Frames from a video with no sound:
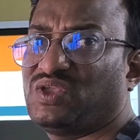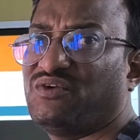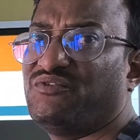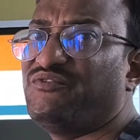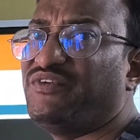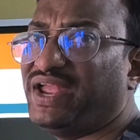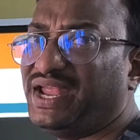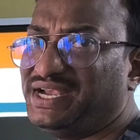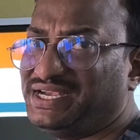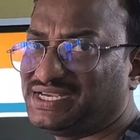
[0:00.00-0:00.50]

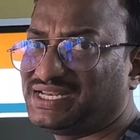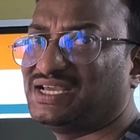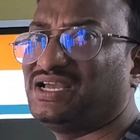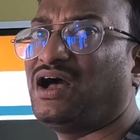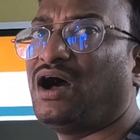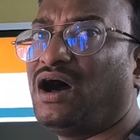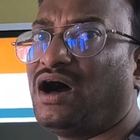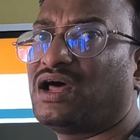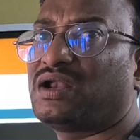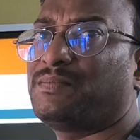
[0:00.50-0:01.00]

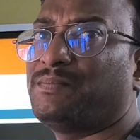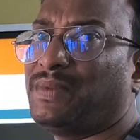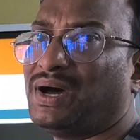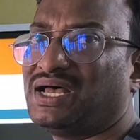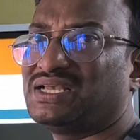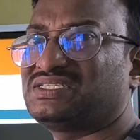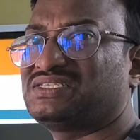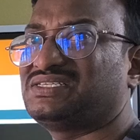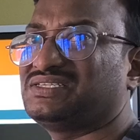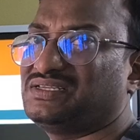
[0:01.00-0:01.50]
weight or
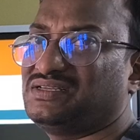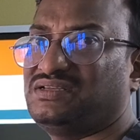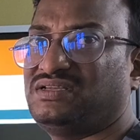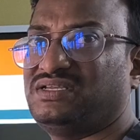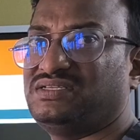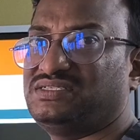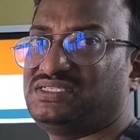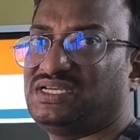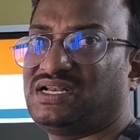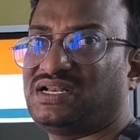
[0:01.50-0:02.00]
mass
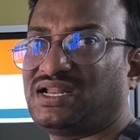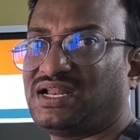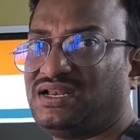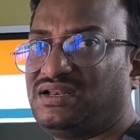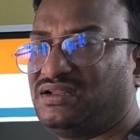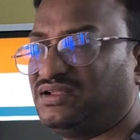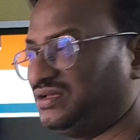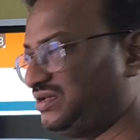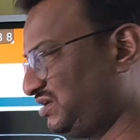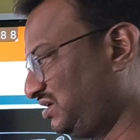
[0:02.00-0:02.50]
in
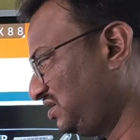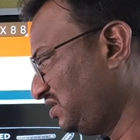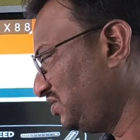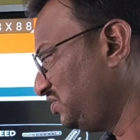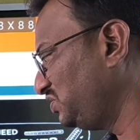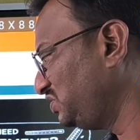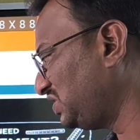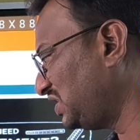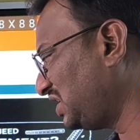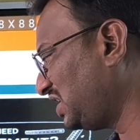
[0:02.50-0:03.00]

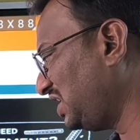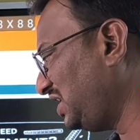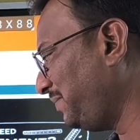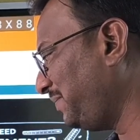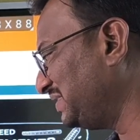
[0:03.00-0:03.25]
generally